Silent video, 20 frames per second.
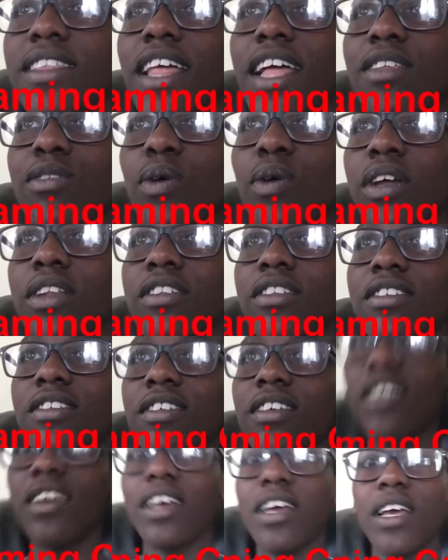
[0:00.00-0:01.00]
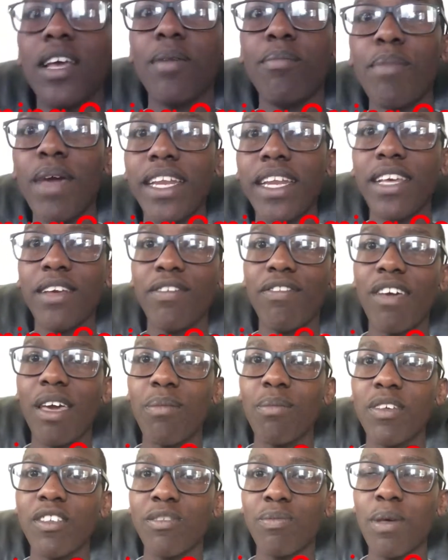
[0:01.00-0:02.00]
That's what many
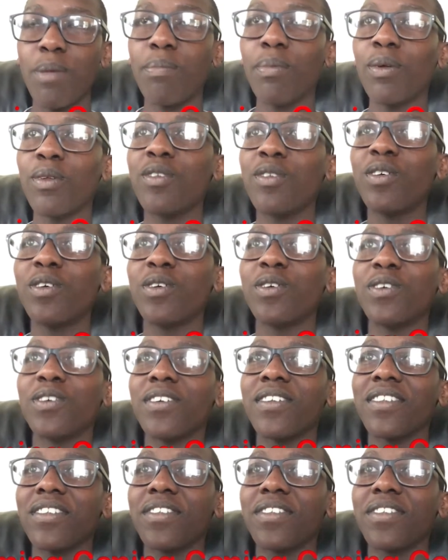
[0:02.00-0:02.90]
famous people do.